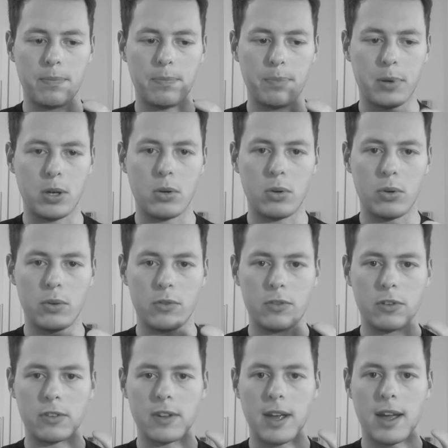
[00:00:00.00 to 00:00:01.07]
build
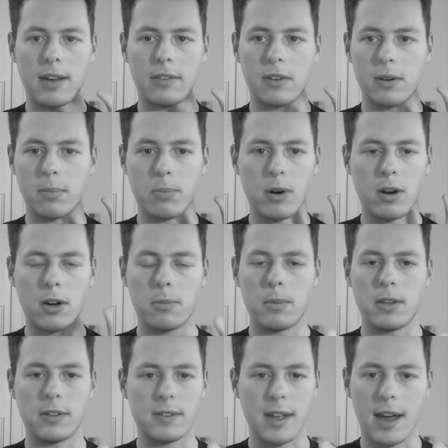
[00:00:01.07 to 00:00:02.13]
just as a permanent
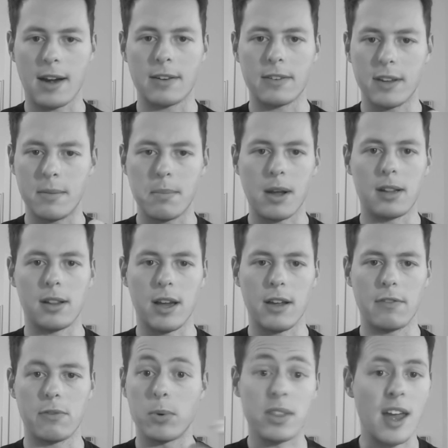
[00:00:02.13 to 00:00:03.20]
status in my
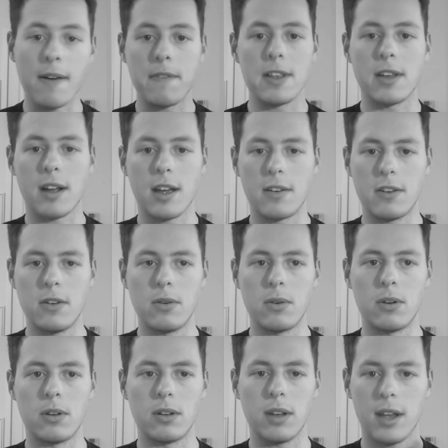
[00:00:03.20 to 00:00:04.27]
life with everything I do.
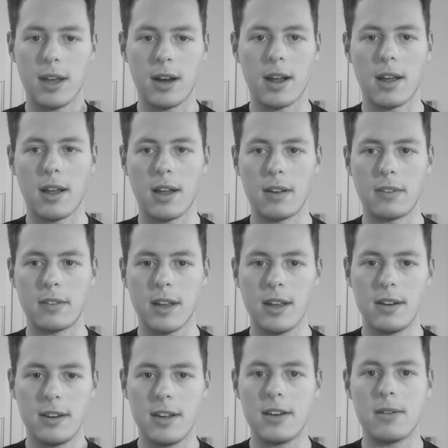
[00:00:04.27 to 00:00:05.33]
And I say
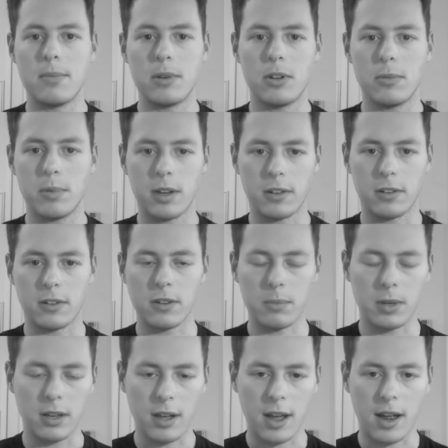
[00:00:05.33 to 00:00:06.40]
need to build because it's
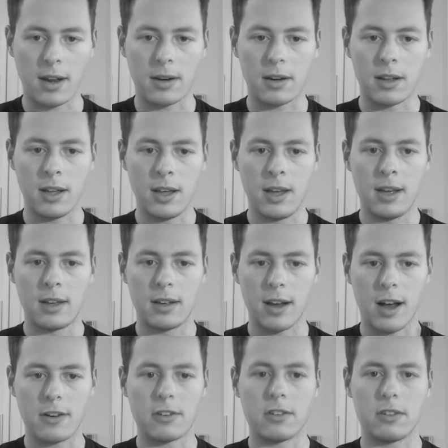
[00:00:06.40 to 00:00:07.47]
something I
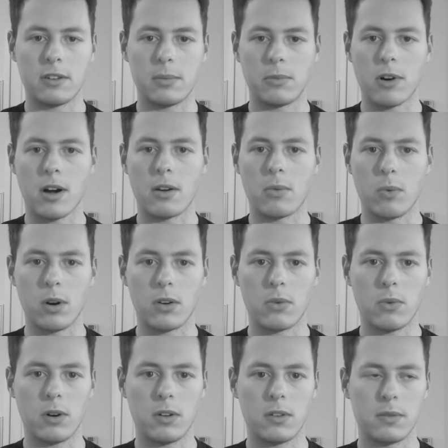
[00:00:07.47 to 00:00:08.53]
consciously am trying to work
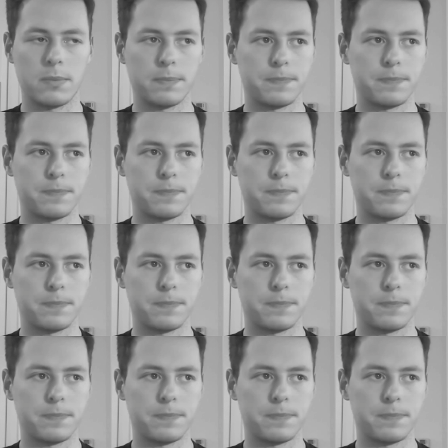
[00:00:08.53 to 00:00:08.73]
towards.